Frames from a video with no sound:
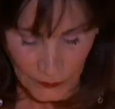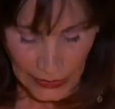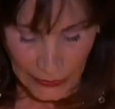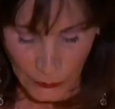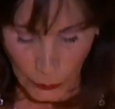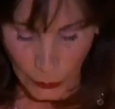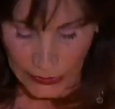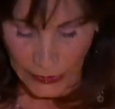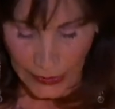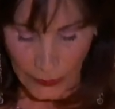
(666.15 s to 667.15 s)
After only
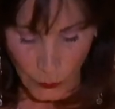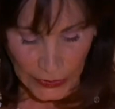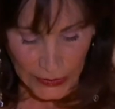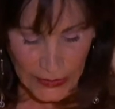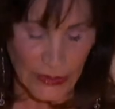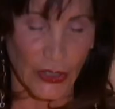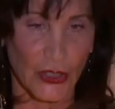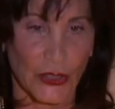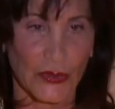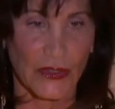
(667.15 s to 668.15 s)
9 weeks of the
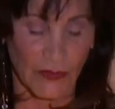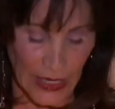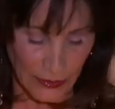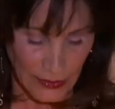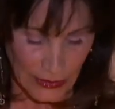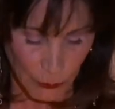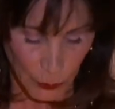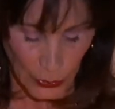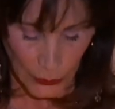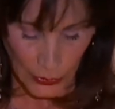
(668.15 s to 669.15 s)
newest vaccine
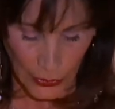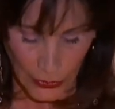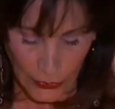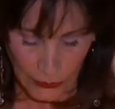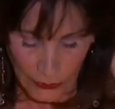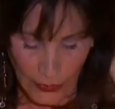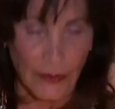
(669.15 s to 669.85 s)
protocol,